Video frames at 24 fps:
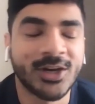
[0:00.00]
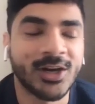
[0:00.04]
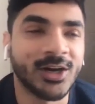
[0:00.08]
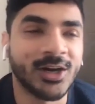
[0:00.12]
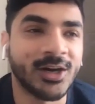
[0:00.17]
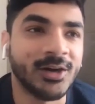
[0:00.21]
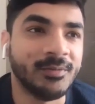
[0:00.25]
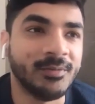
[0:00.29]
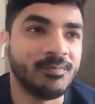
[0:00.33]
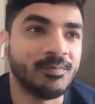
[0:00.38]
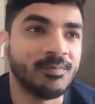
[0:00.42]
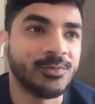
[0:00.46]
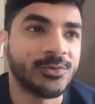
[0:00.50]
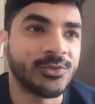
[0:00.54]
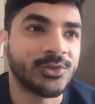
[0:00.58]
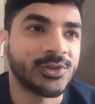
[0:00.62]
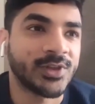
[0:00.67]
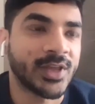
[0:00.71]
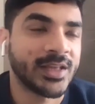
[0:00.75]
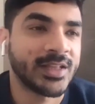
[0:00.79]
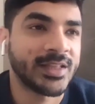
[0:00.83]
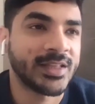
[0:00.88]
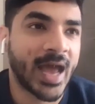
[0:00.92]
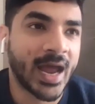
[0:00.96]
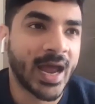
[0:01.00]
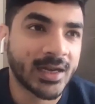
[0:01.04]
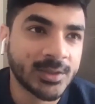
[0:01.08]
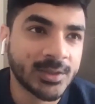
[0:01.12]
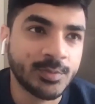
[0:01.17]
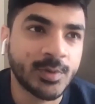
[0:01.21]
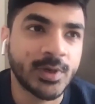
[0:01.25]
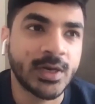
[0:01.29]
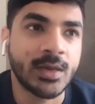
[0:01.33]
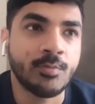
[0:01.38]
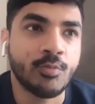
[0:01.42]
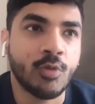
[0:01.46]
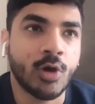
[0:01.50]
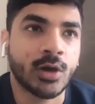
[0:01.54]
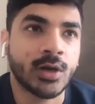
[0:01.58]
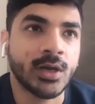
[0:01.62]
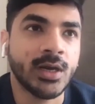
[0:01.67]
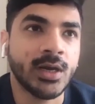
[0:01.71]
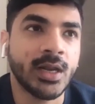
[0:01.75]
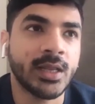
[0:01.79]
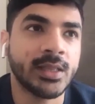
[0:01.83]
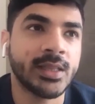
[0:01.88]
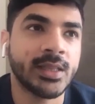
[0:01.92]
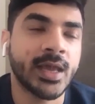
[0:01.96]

So I think that's pretty important.